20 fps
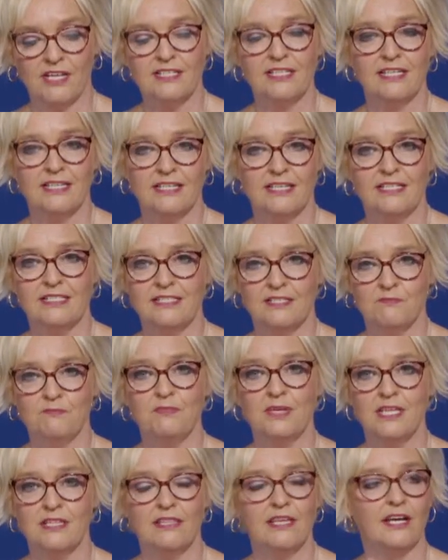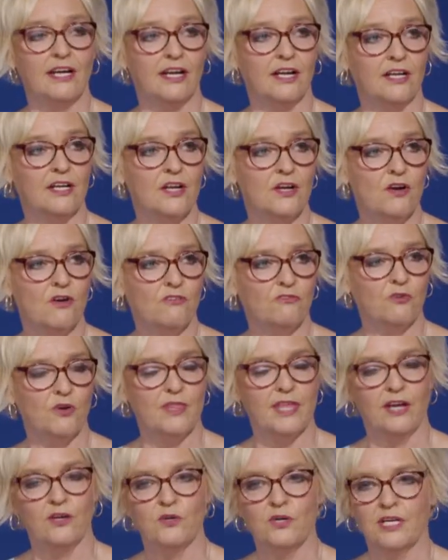funding needs to be there
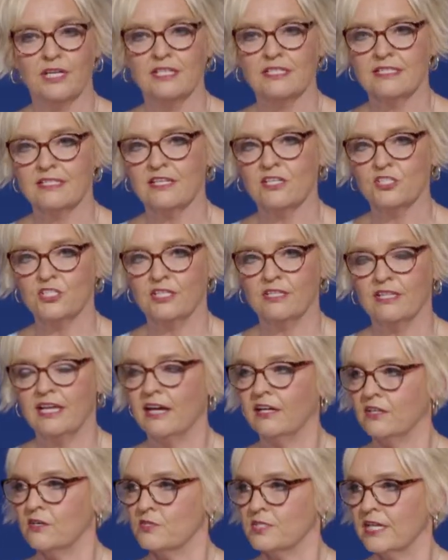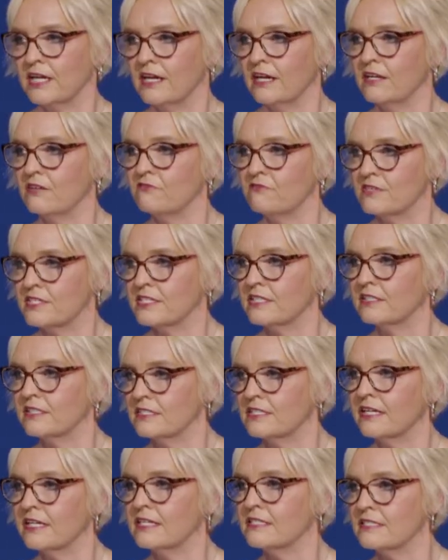for that organization that goes ahead and
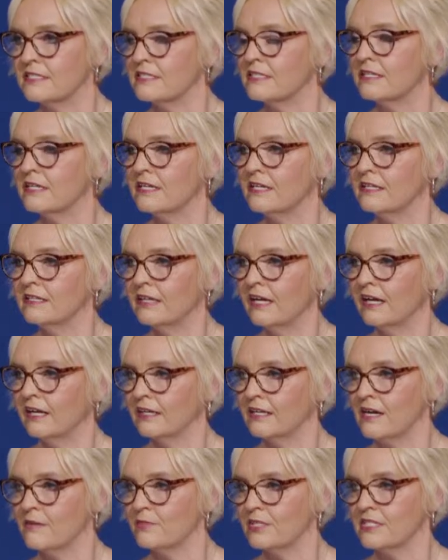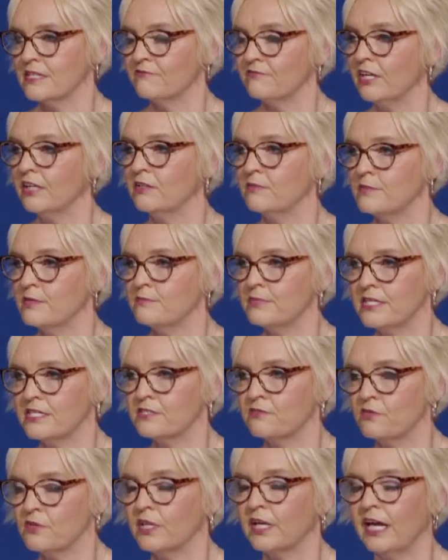facilitates the economic development
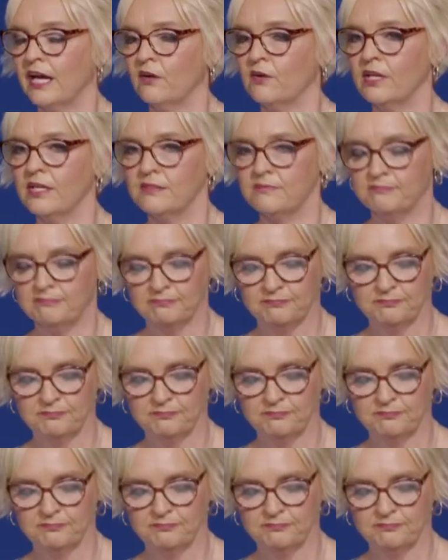piece for the county.